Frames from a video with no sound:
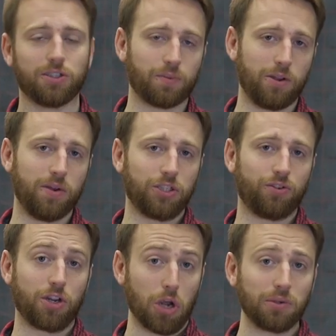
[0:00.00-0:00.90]
This is where you
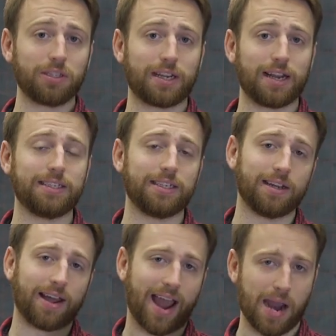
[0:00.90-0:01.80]
literally go to the
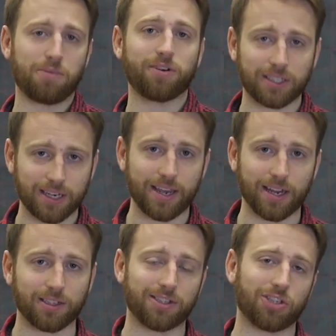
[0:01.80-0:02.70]
glacier, hammer a stake
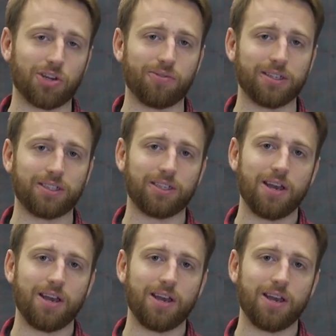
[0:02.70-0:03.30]
into the surface,